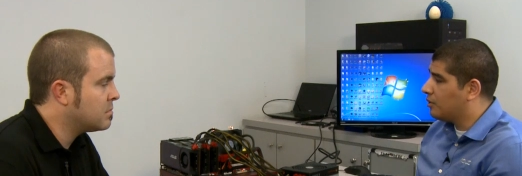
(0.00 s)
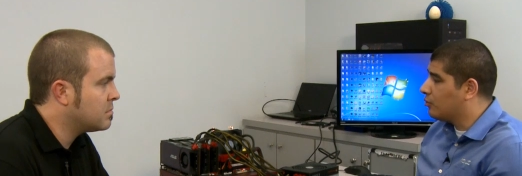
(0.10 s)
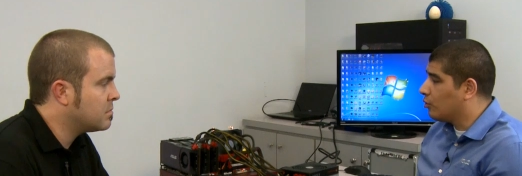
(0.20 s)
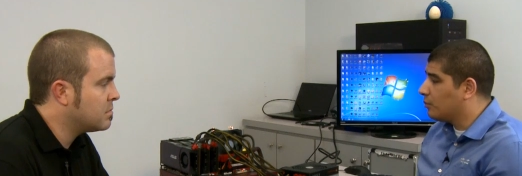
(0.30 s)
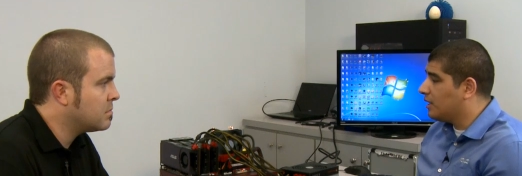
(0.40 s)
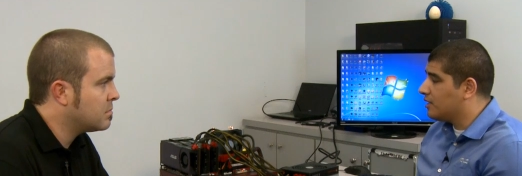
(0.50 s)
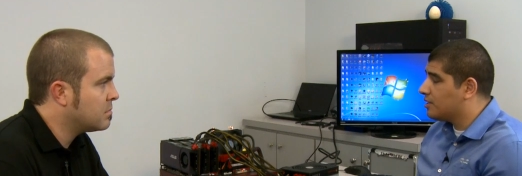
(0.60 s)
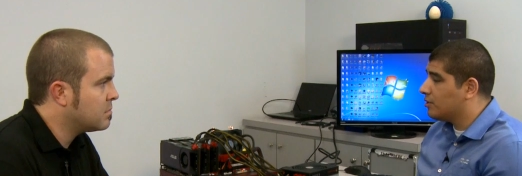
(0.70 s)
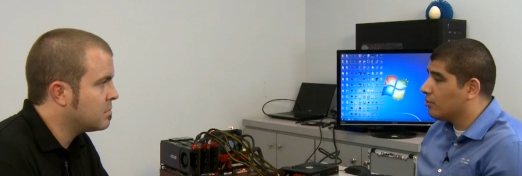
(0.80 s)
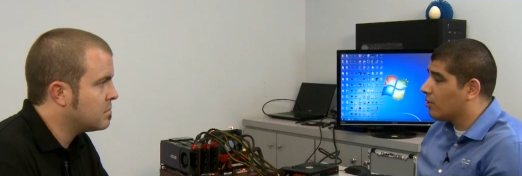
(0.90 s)
Speaker 1: with normally a
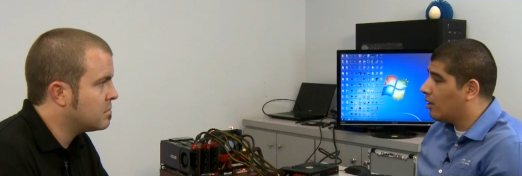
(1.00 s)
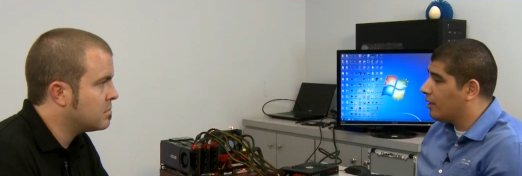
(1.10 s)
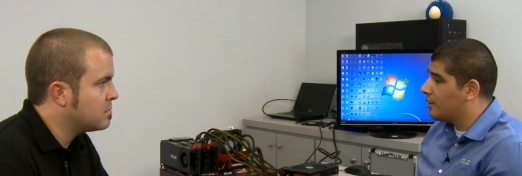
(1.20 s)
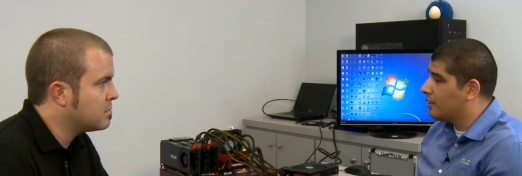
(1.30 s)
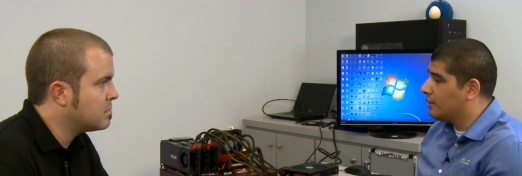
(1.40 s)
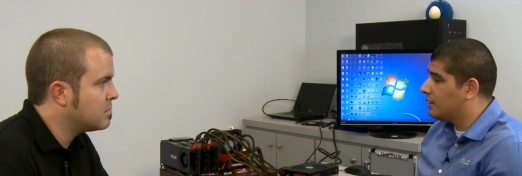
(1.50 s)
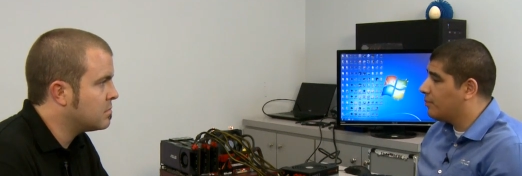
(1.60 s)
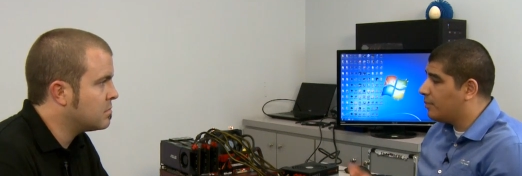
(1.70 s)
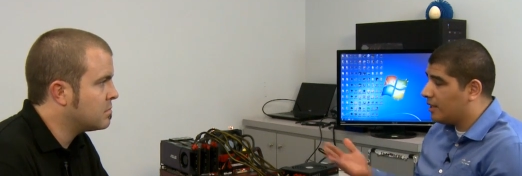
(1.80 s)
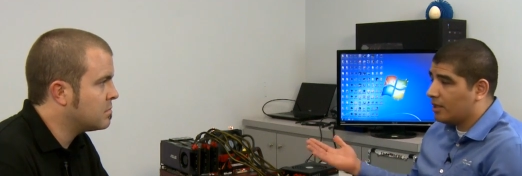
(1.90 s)
single card, uh,
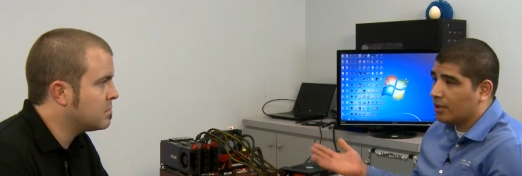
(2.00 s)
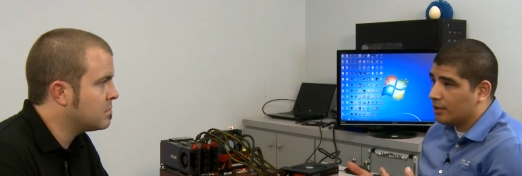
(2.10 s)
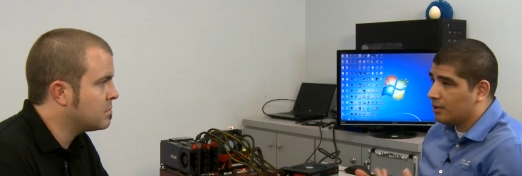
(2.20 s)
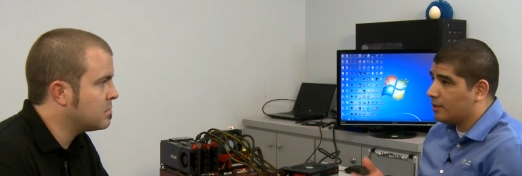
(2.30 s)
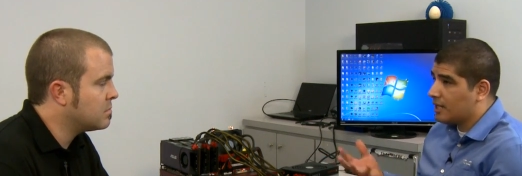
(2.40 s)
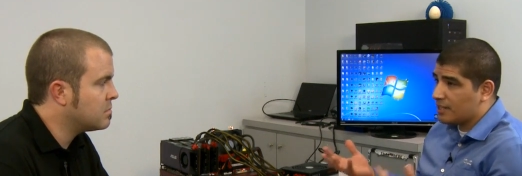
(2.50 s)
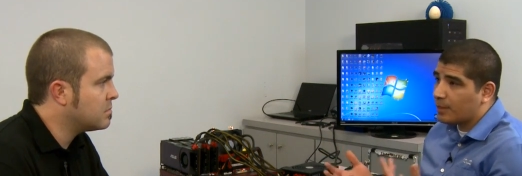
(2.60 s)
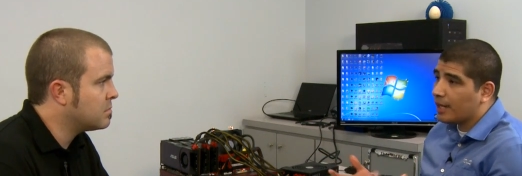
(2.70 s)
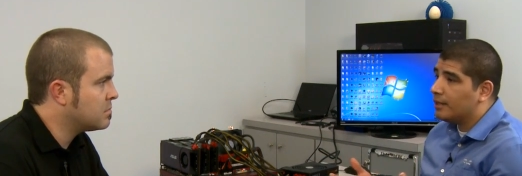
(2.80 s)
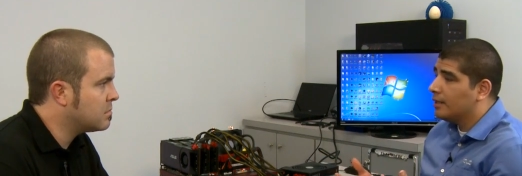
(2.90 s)
depending on the
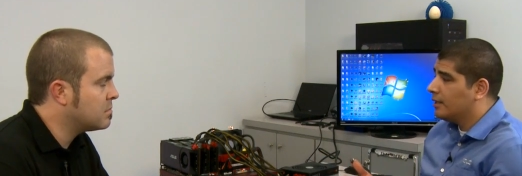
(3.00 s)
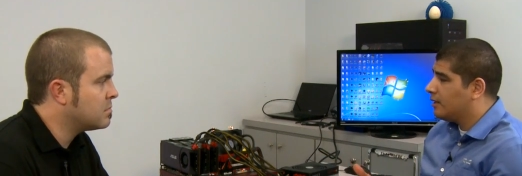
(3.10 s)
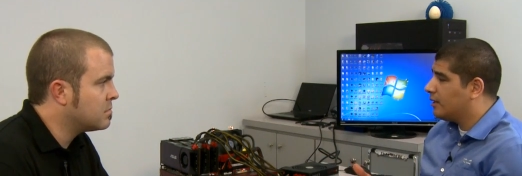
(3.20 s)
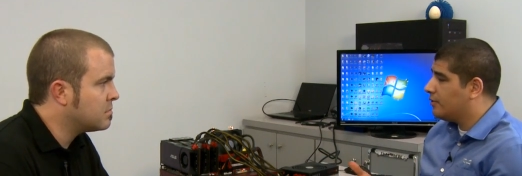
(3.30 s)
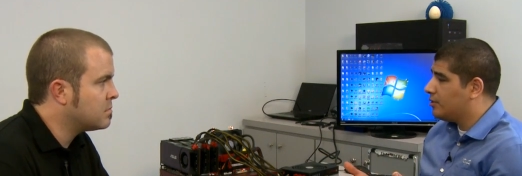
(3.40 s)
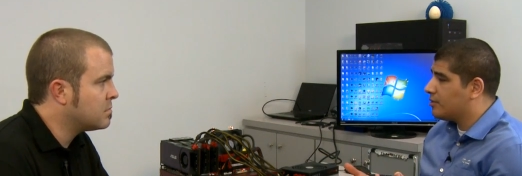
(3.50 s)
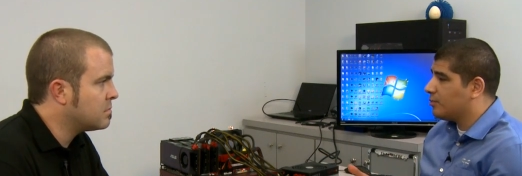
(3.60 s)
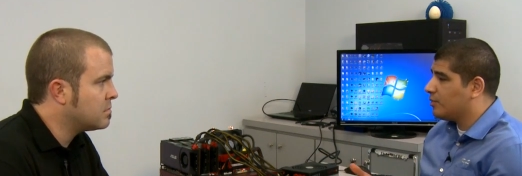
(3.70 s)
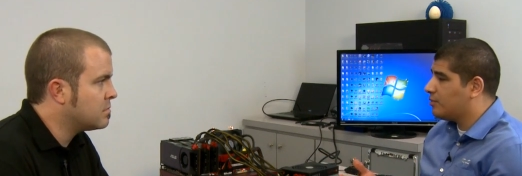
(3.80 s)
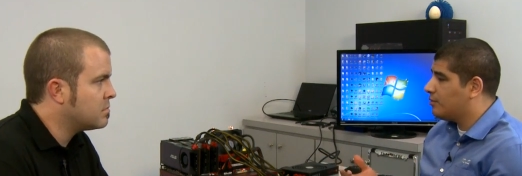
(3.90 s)
test bed, giving you
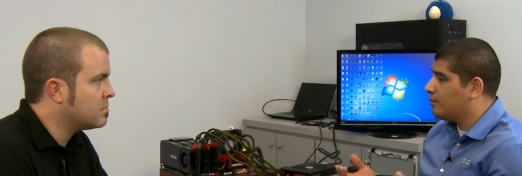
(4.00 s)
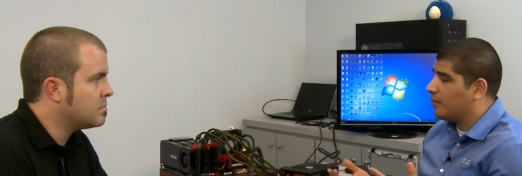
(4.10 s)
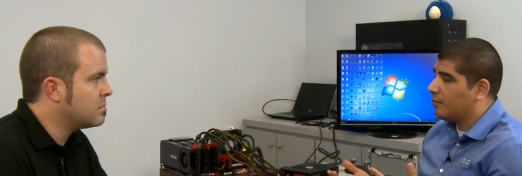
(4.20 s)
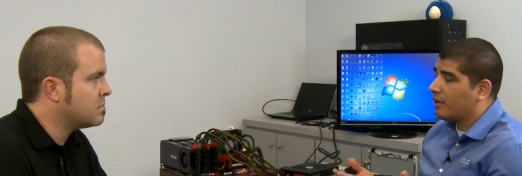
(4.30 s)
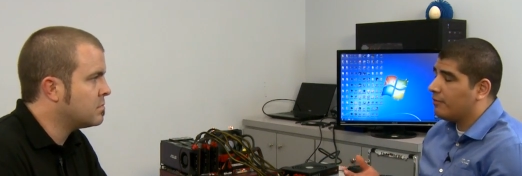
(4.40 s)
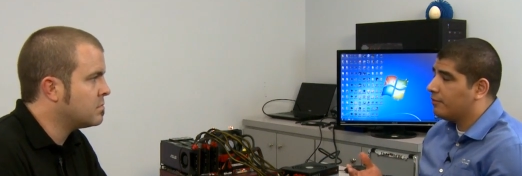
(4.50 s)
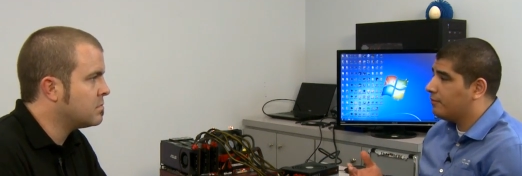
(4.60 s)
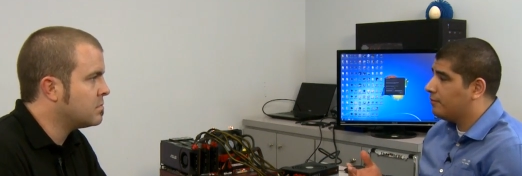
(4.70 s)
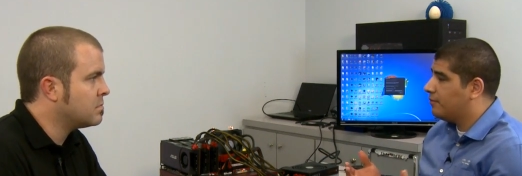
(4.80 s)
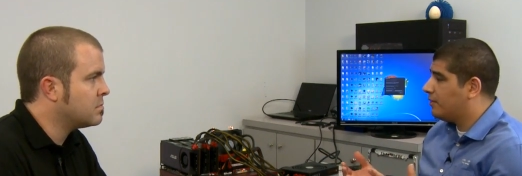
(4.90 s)
somewhere between probably about
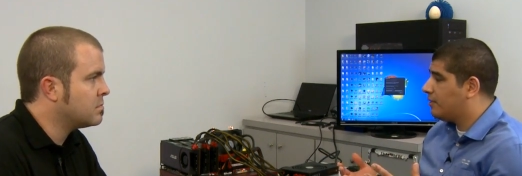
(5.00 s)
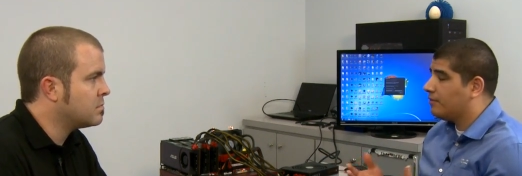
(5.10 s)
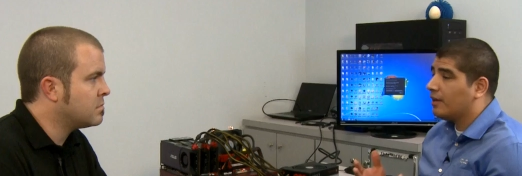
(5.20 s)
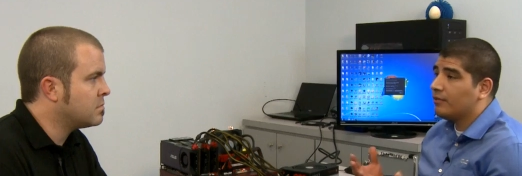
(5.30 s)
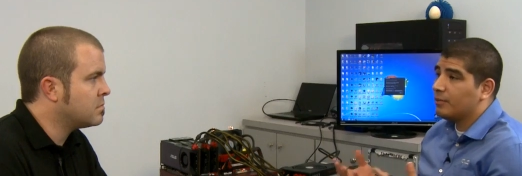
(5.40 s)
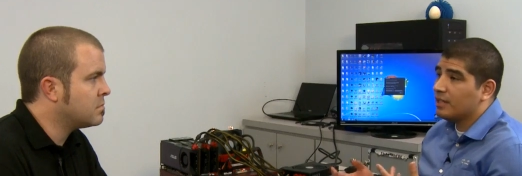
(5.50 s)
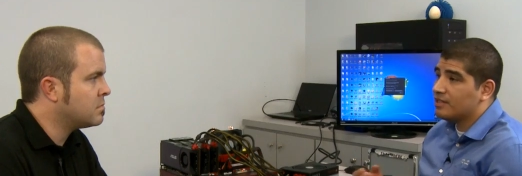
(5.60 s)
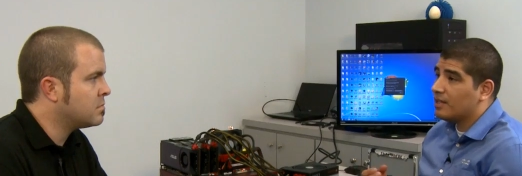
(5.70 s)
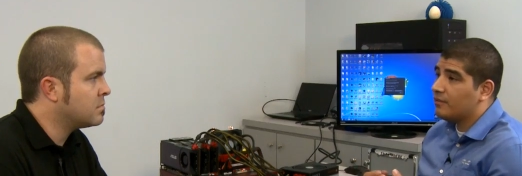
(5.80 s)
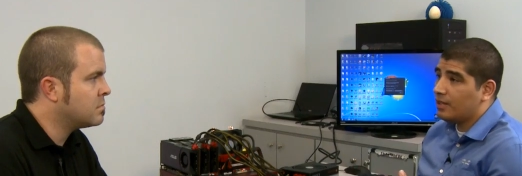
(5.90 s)
55 to
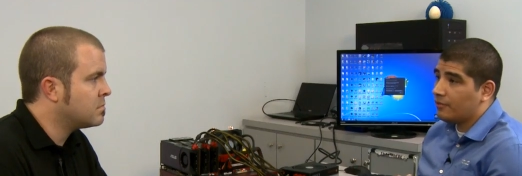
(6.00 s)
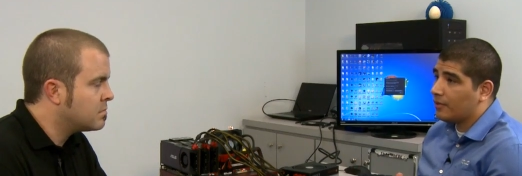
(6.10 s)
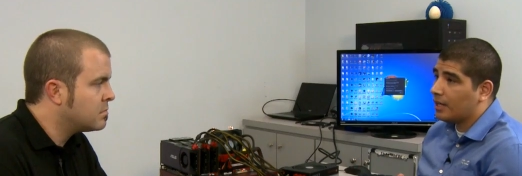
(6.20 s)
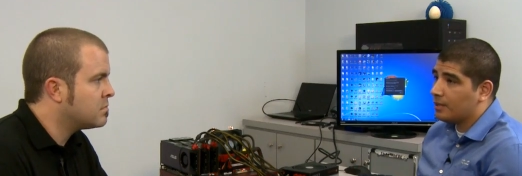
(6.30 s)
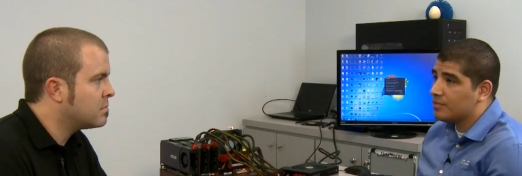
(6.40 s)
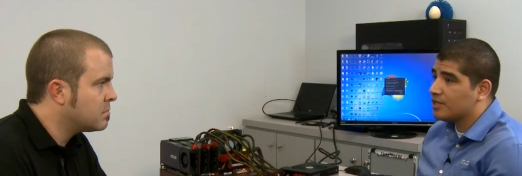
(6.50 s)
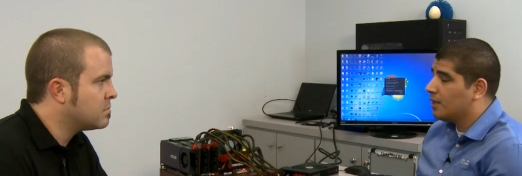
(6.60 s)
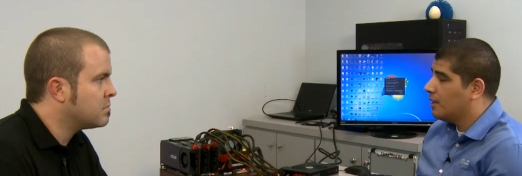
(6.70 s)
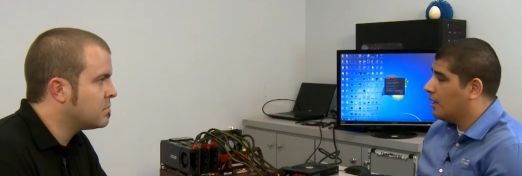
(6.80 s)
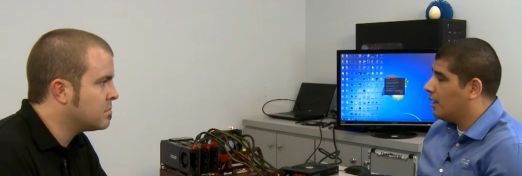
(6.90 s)
about 70 frames.
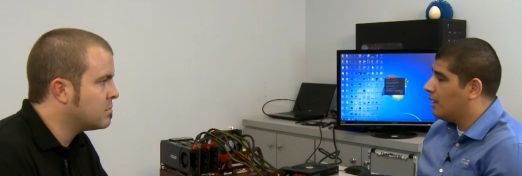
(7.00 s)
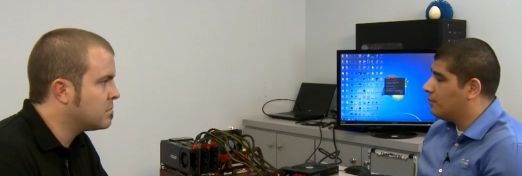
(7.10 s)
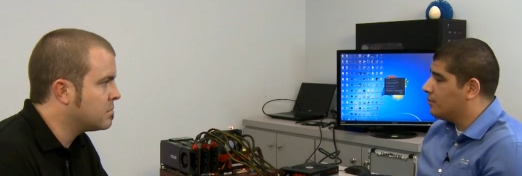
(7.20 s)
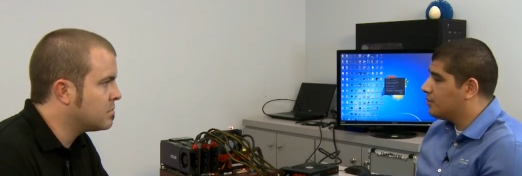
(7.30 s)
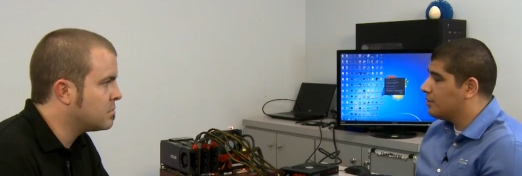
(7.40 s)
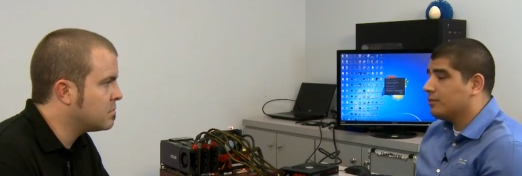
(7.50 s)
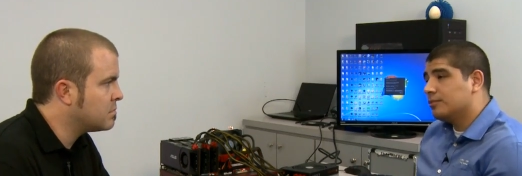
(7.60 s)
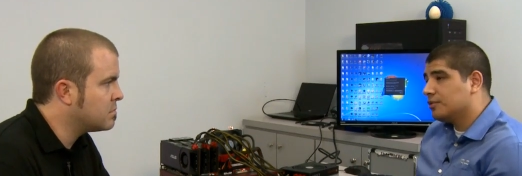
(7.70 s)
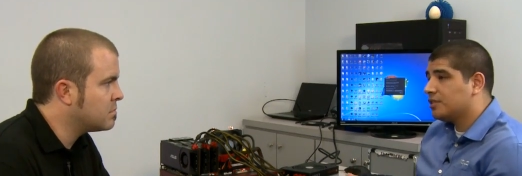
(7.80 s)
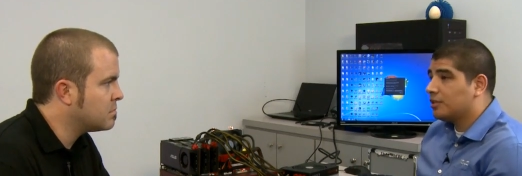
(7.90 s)
Um, so
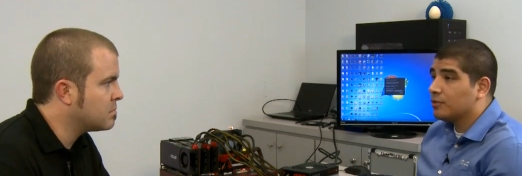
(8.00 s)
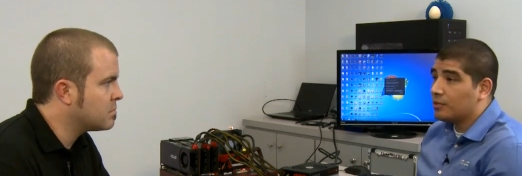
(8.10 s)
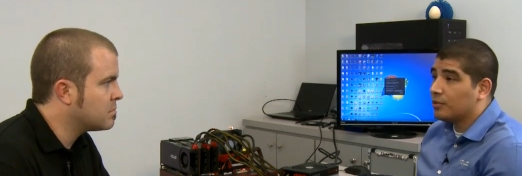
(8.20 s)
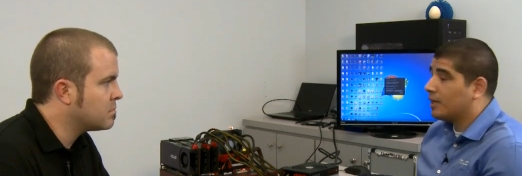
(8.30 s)
we'll see, we'll see what